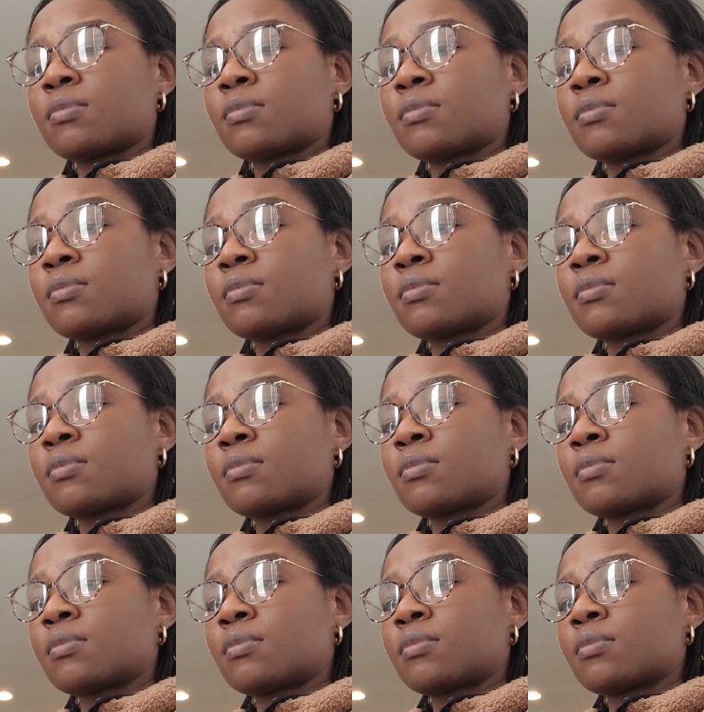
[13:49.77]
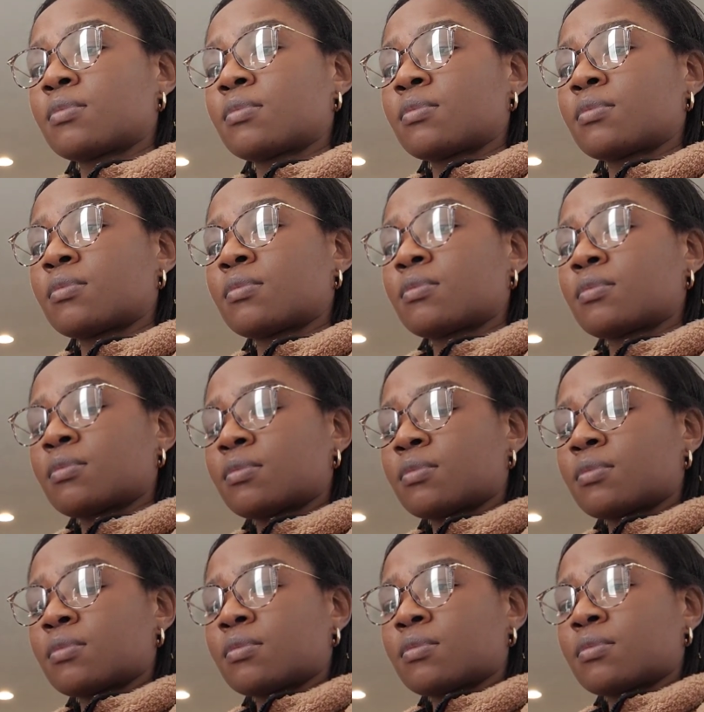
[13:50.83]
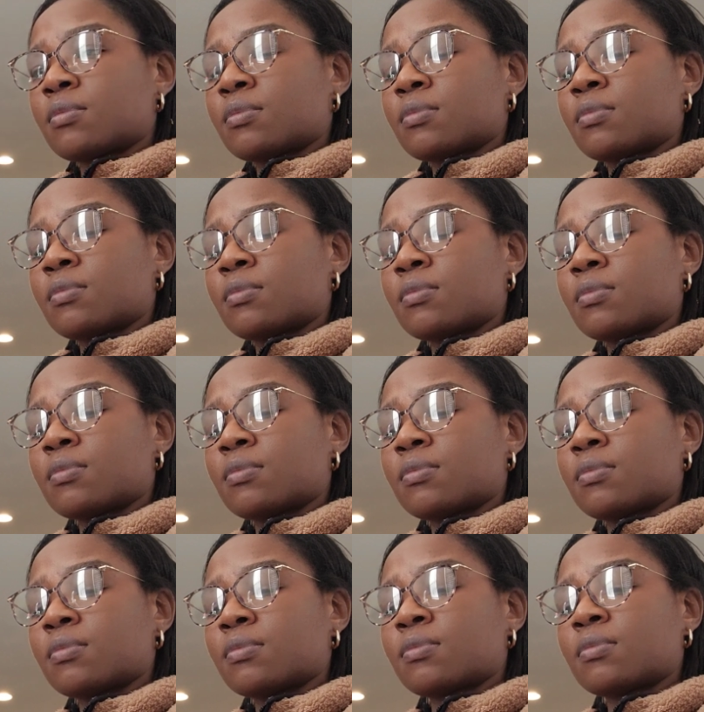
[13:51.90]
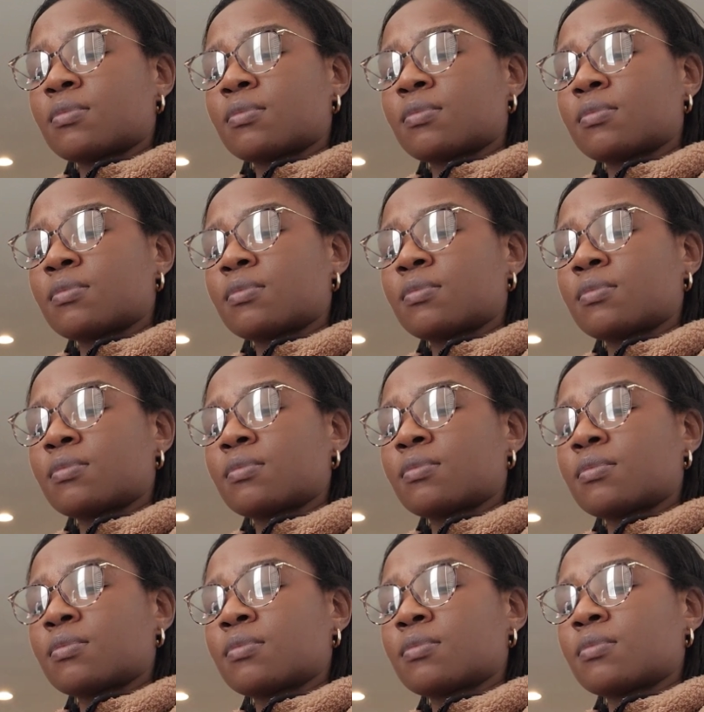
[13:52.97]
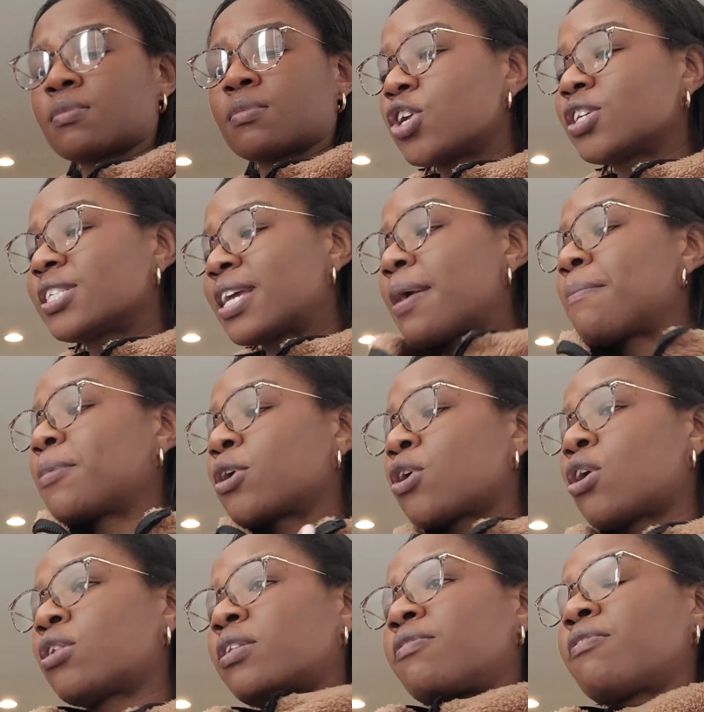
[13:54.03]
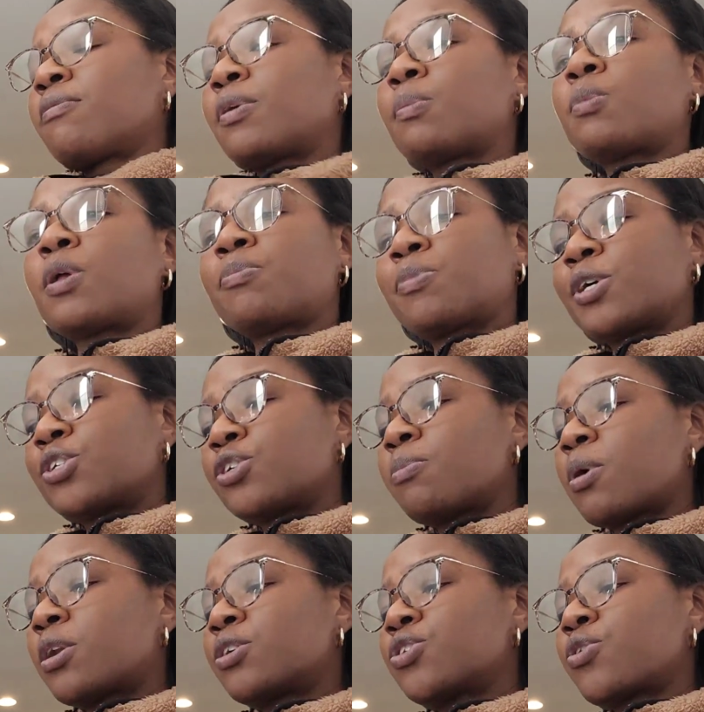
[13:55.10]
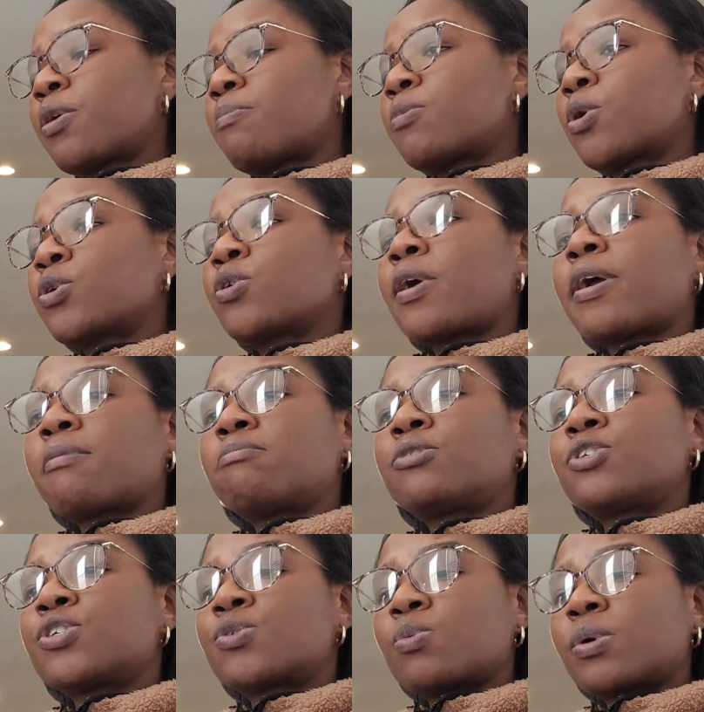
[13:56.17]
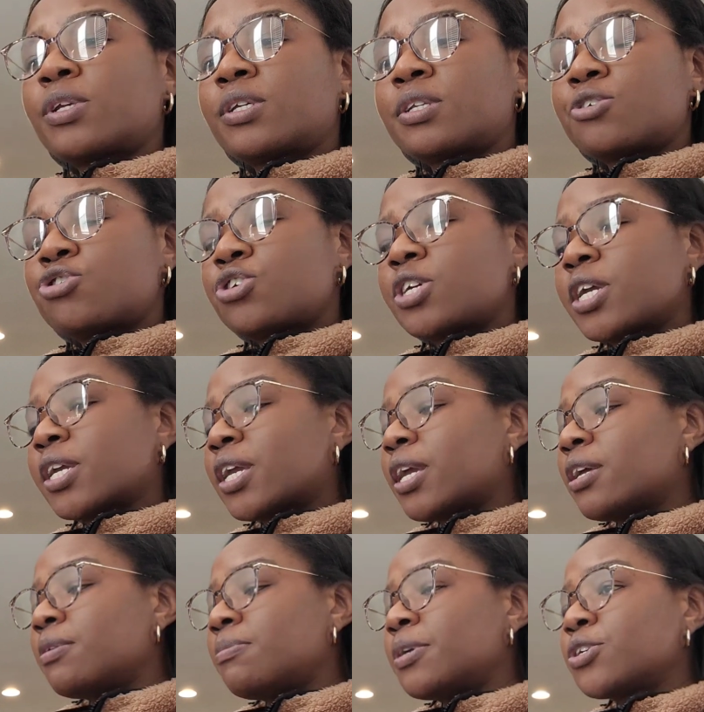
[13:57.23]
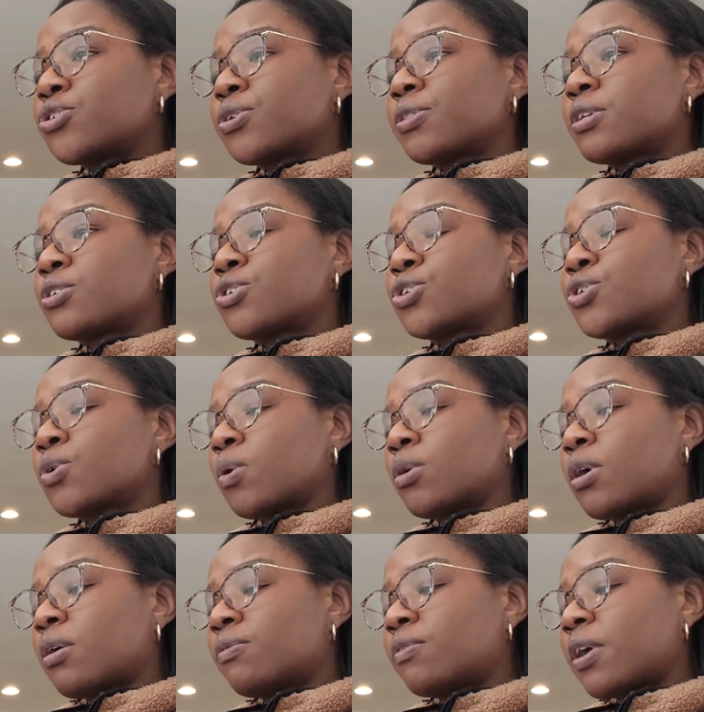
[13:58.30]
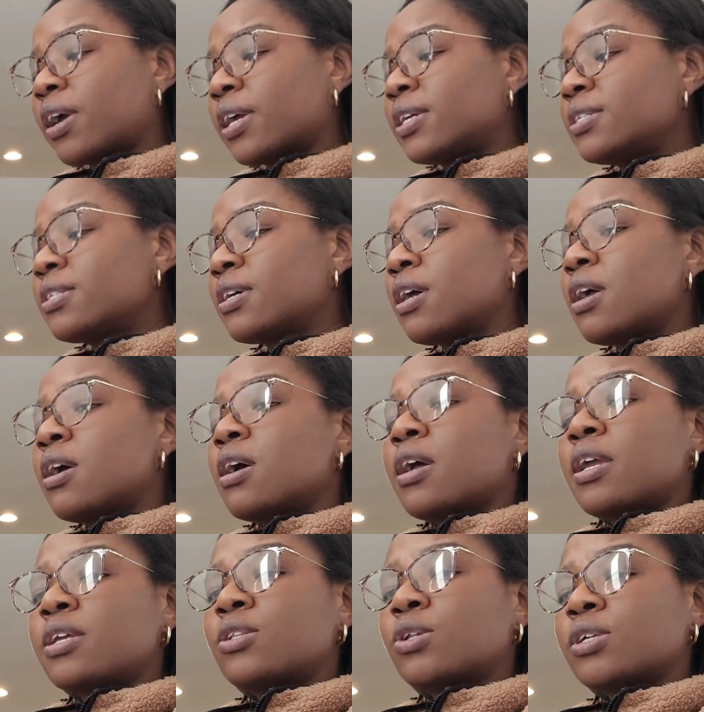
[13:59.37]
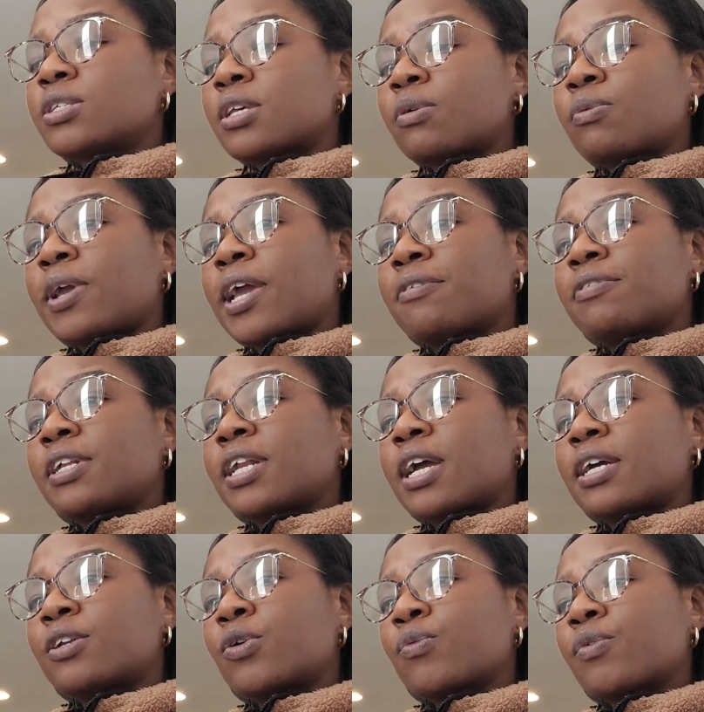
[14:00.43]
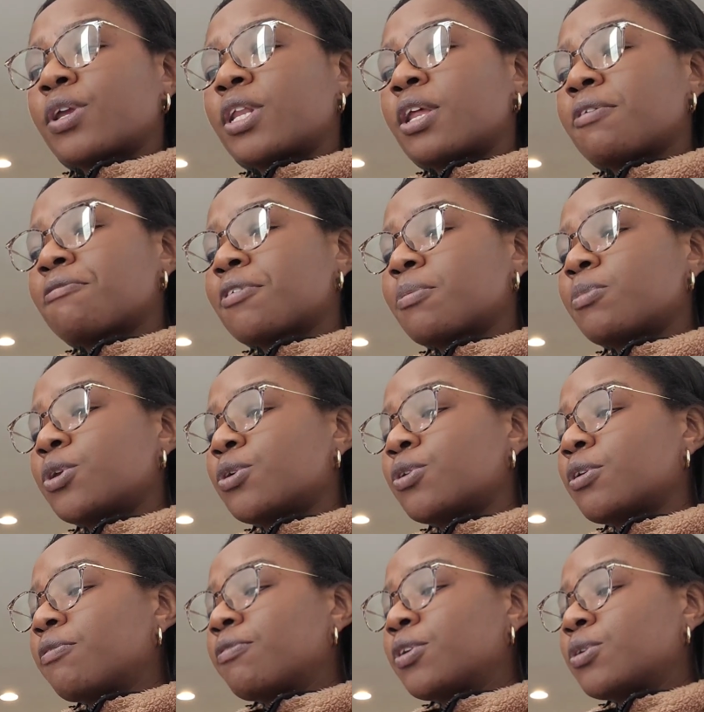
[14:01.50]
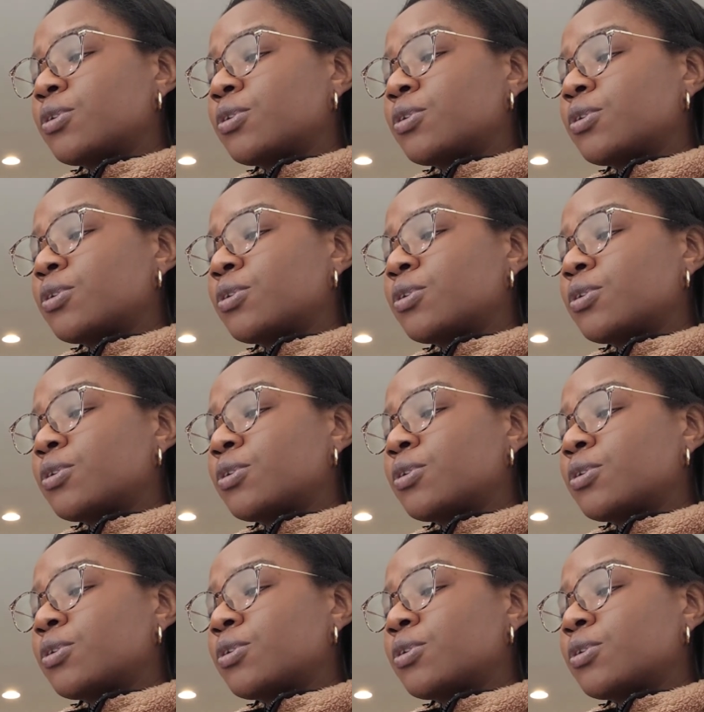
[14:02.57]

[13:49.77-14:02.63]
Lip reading: Honestly, you guys, the time that I get to spend, or the opportunity that I have to spend with my family while I'm working, is priceless. It may not be the best job I've ever had, but for right